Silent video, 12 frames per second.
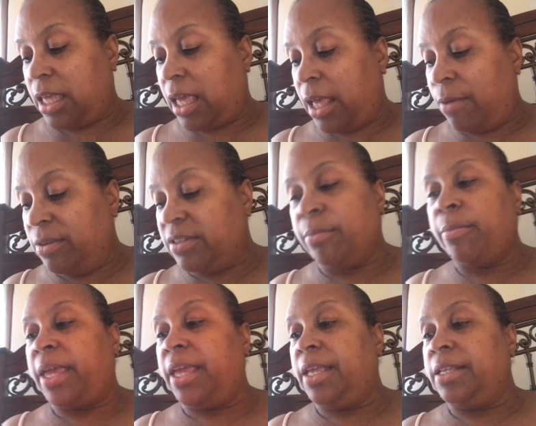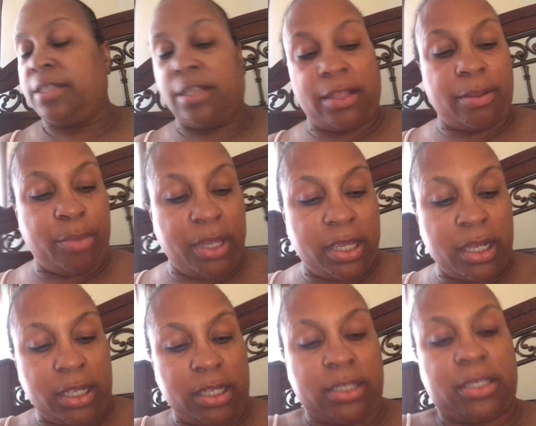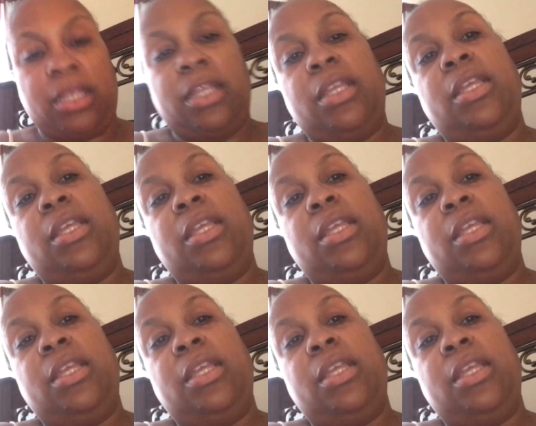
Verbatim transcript: I was amazed because